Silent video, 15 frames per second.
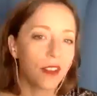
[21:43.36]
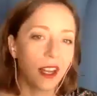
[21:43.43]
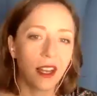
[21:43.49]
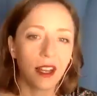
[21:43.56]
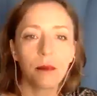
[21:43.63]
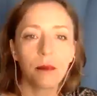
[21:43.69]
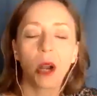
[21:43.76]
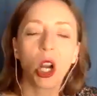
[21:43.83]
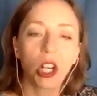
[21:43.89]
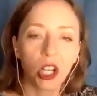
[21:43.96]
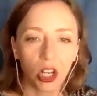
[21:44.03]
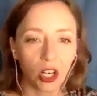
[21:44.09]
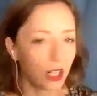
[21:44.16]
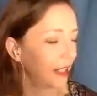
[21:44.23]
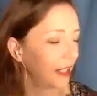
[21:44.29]
a
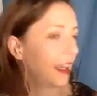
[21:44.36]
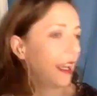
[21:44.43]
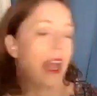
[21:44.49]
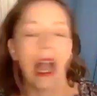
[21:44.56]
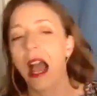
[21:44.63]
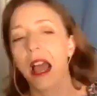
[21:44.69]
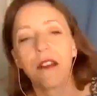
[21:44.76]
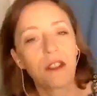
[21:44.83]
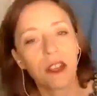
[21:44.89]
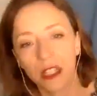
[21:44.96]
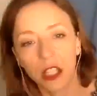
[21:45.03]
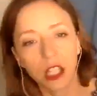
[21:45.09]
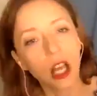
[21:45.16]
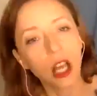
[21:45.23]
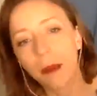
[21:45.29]
partner. I
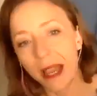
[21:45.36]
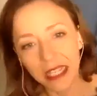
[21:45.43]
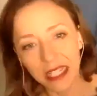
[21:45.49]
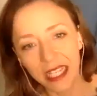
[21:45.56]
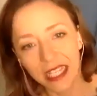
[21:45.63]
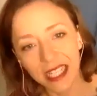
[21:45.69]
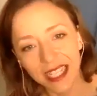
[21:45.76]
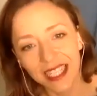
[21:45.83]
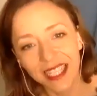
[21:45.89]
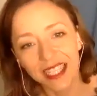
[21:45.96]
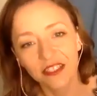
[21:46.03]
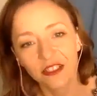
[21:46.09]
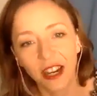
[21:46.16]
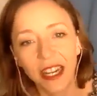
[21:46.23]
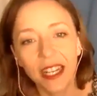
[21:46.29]
feel abandoned,
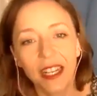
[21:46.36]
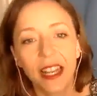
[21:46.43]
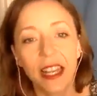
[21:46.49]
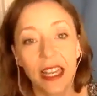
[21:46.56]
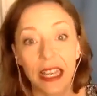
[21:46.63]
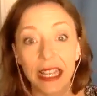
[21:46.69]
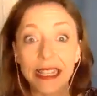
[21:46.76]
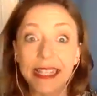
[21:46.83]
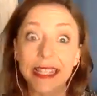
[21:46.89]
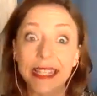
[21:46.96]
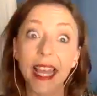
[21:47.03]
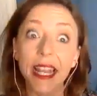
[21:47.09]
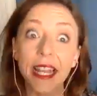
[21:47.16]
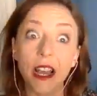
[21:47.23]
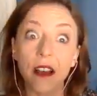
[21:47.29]
right?
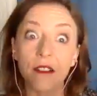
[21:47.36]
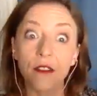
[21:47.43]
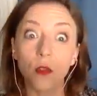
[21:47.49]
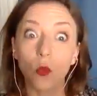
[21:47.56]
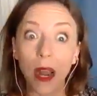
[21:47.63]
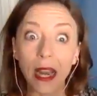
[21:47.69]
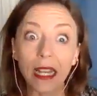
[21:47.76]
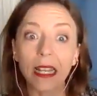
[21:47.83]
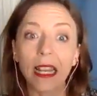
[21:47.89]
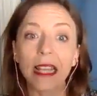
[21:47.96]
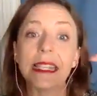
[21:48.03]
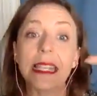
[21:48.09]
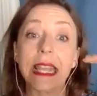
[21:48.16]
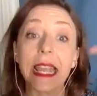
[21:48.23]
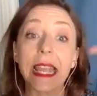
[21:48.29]
Instead of
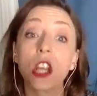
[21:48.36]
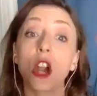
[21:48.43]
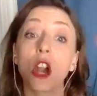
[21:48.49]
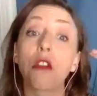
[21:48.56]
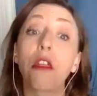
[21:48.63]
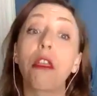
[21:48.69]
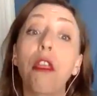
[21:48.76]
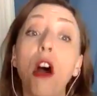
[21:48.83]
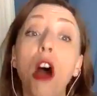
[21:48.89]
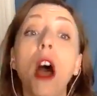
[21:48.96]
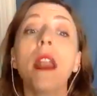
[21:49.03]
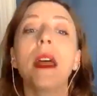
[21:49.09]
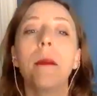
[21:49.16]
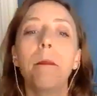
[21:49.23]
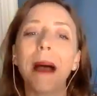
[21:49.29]
recognizing it's our
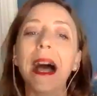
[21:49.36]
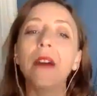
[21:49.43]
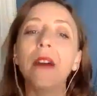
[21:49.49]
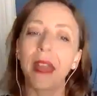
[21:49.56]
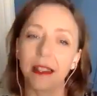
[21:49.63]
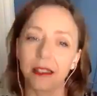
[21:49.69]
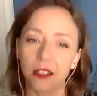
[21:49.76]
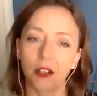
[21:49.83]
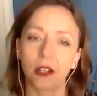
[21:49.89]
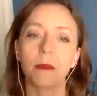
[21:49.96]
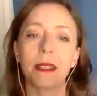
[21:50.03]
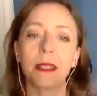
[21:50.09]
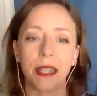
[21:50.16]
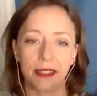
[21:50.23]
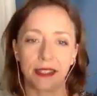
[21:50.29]
thought about that
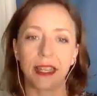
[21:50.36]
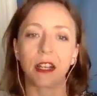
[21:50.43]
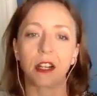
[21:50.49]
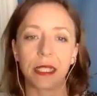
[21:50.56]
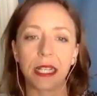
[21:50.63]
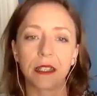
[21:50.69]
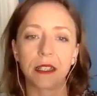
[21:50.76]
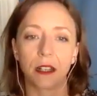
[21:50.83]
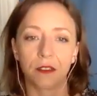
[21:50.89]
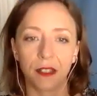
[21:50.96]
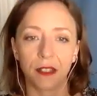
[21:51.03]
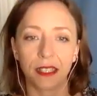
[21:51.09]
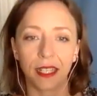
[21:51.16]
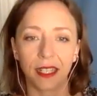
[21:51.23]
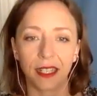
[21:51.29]
circumstance that creates our
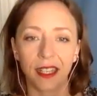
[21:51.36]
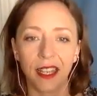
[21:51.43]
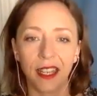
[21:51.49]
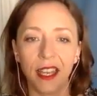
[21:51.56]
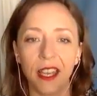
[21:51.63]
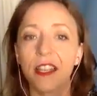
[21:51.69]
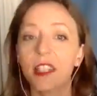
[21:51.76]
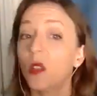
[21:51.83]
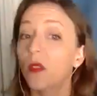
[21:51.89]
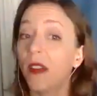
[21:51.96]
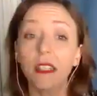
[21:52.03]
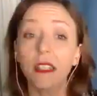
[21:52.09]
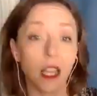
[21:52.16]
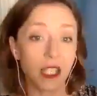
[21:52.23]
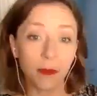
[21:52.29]
feeling. So if
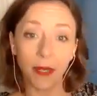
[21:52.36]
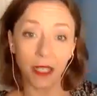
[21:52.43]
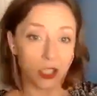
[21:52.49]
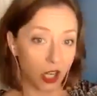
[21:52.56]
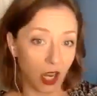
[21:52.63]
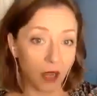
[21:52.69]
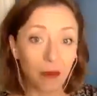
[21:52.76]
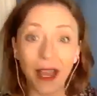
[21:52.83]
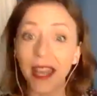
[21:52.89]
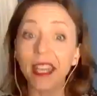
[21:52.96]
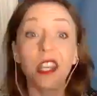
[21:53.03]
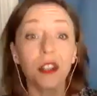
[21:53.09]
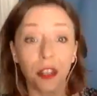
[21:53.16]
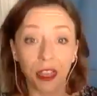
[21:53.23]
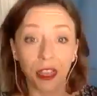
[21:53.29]
I lost my job, I
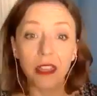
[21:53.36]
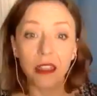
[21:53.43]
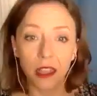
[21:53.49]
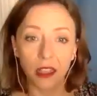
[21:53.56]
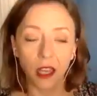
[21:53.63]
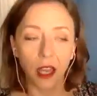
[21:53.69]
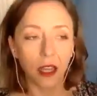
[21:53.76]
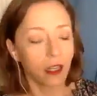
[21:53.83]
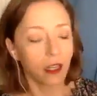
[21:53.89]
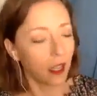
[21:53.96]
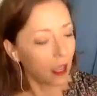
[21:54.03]
could think the thought,